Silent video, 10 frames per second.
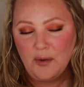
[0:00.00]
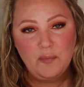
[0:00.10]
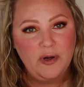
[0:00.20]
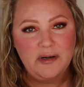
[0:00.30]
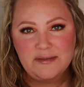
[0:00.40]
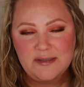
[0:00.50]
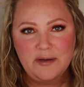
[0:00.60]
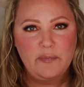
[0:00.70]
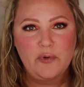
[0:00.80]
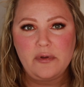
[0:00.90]
pretty
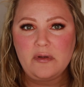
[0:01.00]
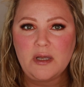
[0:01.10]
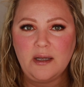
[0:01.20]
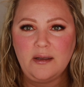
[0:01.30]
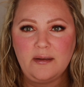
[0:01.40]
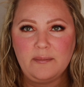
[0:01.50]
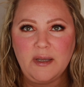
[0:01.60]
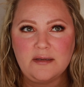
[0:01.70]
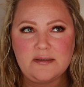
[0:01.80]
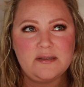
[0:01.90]
simple.
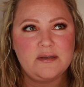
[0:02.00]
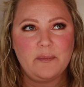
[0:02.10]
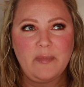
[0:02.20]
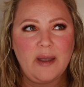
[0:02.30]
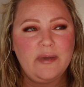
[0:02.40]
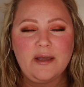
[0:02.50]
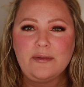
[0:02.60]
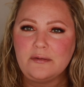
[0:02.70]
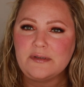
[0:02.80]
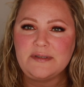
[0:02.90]
It might be a
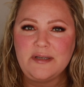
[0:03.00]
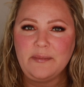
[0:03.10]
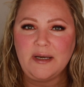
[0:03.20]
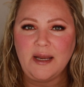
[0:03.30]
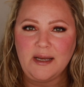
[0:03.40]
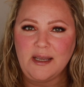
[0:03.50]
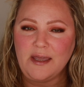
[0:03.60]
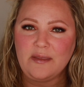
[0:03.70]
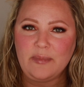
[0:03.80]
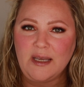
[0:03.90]
little intimidating
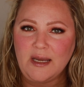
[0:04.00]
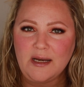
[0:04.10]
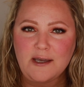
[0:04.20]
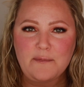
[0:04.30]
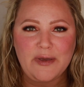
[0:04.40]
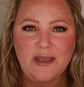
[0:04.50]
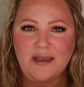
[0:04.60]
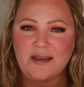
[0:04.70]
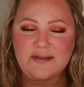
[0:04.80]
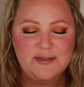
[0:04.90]
in the beginning,
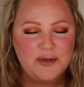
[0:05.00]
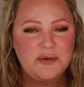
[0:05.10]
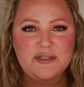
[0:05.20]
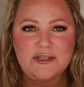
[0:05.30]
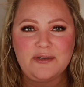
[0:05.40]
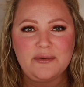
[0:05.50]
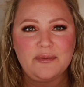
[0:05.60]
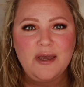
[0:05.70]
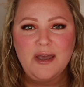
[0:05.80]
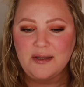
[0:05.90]
but as soon as
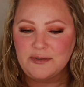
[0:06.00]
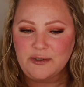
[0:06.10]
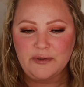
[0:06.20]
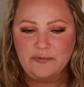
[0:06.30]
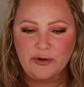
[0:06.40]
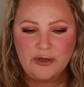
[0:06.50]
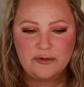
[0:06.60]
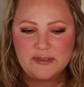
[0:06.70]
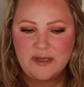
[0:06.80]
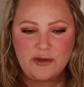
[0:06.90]
you do it for
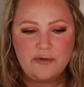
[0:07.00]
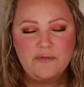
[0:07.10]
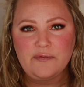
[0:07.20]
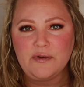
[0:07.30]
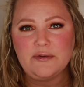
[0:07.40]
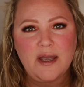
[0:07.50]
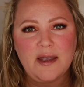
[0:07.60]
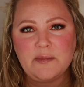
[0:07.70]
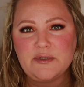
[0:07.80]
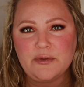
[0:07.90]
yourself a few
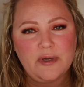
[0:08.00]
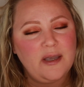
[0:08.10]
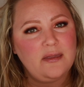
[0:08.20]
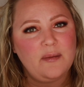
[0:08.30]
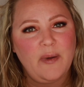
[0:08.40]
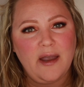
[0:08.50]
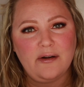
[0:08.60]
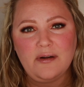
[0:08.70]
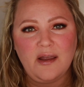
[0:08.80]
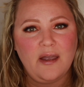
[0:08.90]
times, you'll get the
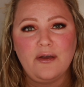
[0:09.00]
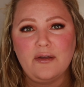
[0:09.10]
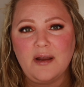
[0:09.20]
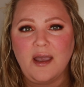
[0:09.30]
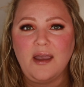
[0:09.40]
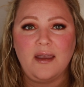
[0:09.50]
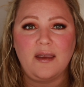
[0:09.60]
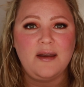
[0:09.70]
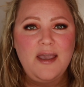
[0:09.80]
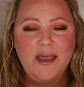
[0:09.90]
pattern down
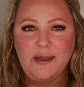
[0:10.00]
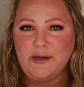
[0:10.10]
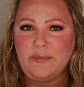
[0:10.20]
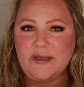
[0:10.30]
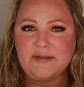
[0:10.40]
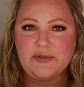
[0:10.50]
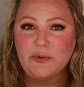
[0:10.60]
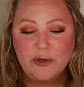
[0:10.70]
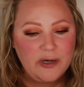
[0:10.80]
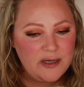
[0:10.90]
and it'll be
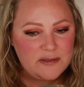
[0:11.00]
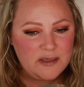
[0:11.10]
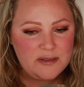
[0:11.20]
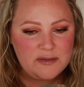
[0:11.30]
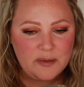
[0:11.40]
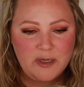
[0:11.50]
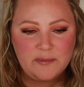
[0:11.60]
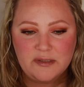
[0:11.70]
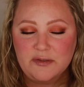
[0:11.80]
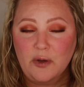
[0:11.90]
super easy.
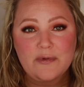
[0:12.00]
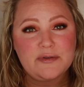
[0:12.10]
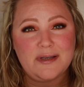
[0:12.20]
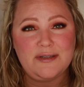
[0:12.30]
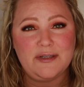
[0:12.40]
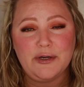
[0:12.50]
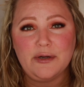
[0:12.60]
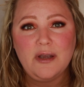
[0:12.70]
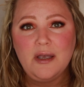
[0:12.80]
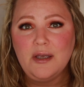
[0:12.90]
Sometimes it's almost
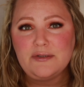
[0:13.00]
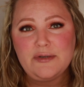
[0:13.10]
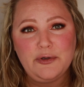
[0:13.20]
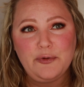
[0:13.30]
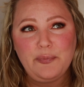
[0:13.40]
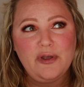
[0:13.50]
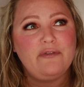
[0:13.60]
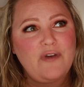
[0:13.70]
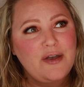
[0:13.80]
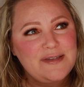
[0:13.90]
easier to
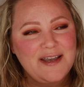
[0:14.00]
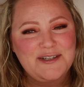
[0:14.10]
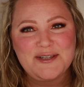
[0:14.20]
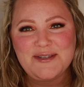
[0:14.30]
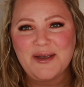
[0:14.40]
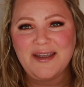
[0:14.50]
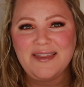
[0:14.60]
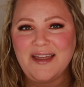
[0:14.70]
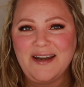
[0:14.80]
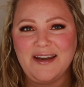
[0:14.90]
put false lashes
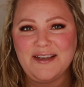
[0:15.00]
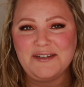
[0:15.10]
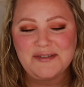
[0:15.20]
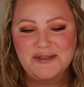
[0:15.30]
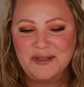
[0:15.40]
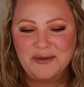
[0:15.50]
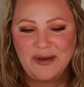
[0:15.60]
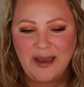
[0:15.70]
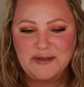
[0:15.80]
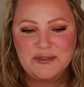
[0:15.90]
on than it is
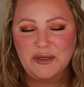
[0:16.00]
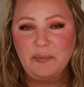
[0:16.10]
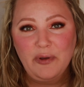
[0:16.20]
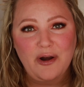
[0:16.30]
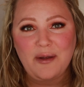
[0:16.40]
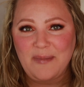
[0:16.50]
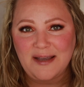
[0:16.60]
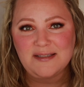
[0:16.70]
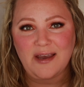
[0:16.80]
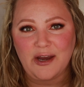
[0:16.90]
to actually put on
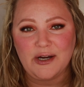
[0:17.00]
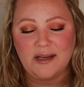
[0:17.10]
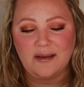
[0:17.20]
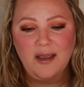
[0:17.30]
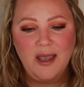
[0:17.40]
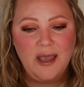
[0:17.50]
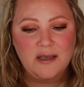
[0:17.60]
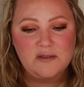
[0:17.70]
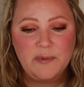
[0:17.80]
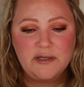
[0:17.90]
mascara,
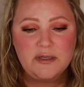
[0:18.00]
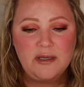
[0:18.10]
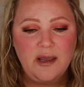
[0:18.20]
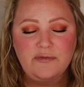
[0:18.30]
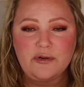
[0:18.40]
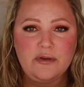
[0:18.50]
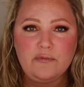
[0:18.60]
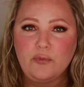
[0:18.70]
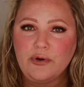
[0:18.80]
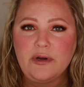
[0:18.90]
especially after
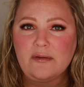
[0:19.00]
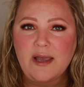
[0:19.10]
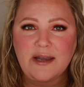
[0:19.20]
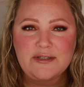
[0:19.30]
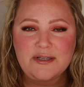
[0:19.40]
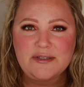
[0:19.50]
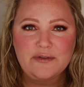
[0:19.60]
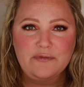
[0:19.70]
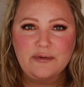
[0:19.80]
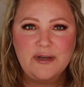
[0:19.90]
you've wore your lashes
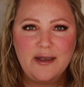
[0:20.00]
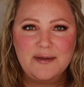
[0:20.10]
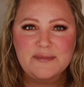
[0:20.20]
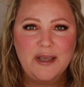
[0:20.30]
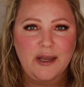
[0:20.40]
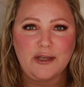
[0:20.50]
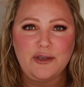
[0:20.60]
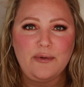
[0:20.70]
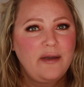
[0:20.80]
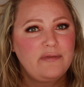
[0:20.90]
a few times
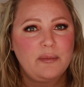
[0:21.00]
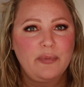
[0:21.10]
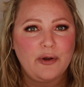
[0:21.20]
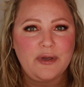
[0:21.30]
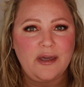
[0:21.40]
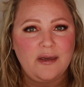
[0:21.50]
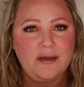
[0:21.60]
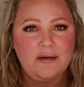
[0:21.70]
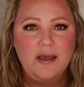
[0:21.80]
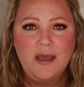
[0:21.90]
and you have them broke
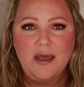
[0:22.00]
in.